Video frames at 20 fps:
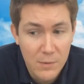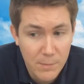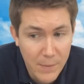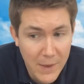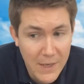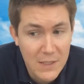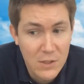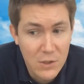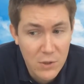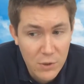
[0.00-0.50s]

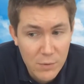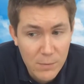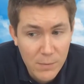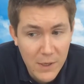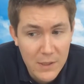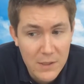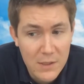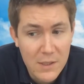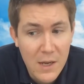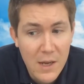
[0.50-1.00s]
best two
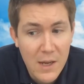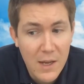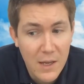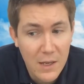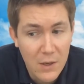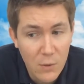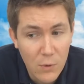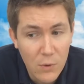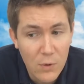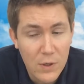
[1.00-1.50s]
months
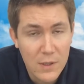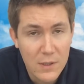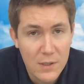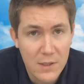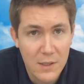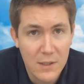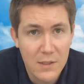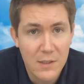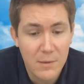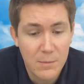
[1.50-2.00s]
in
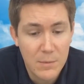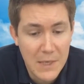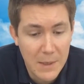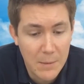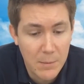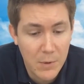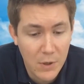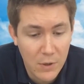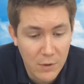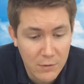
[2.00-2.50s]
August and
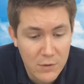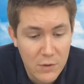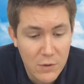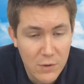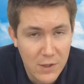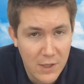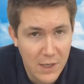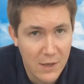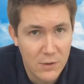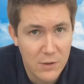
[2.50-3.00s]
September of
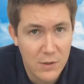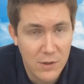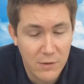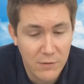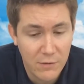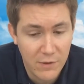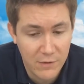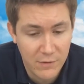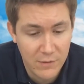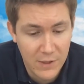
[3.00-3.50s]

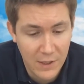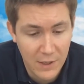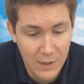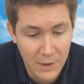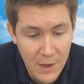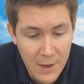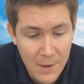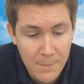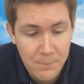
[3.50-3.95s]
2015